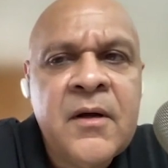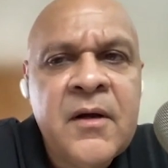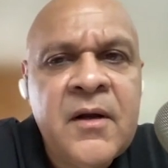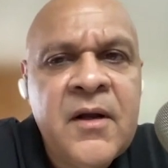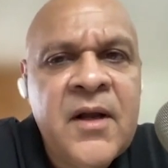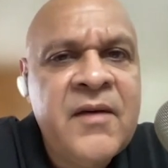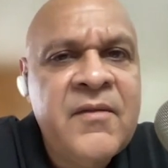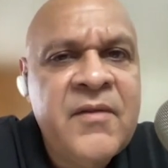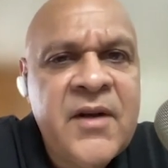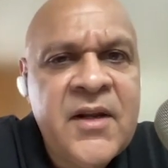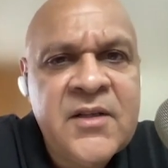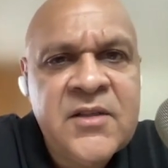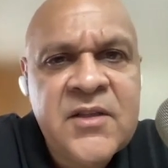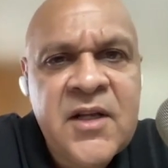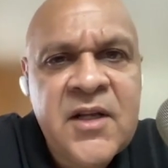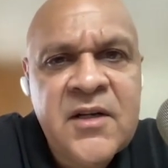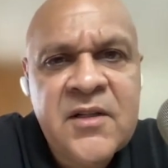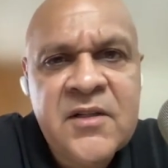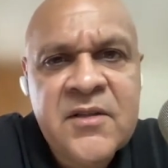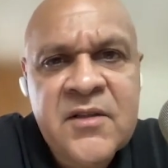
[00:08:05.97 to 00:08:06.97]
leverage,
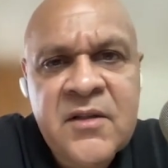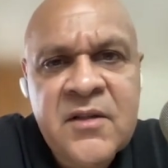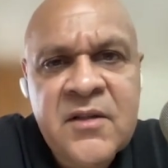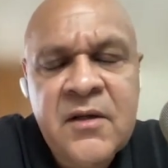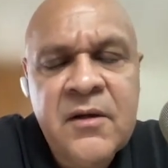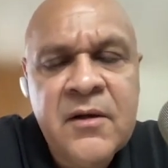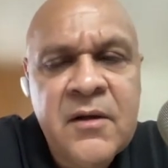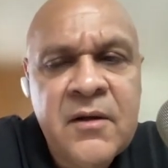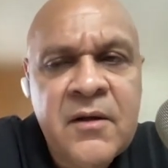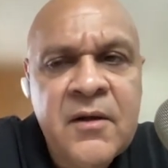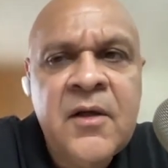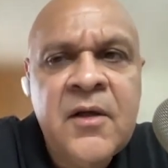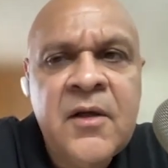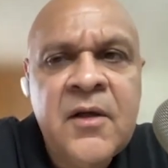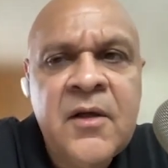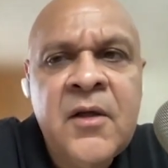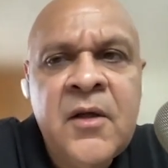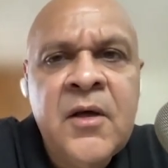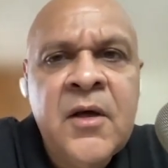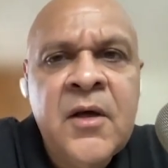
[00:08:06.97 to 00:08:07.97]
that is the
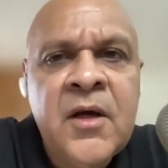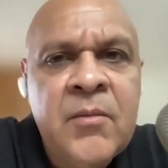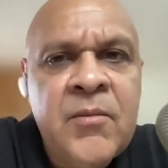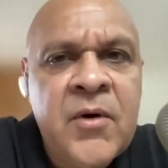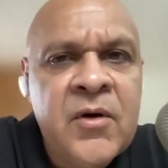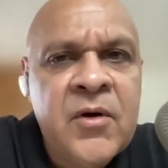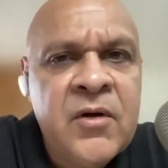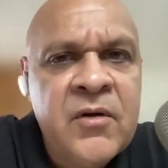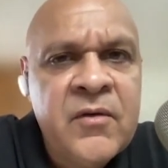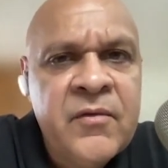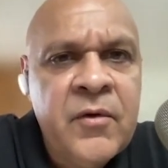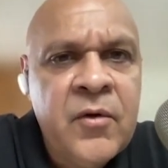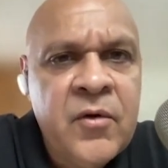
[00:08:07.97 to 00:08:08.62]
amount of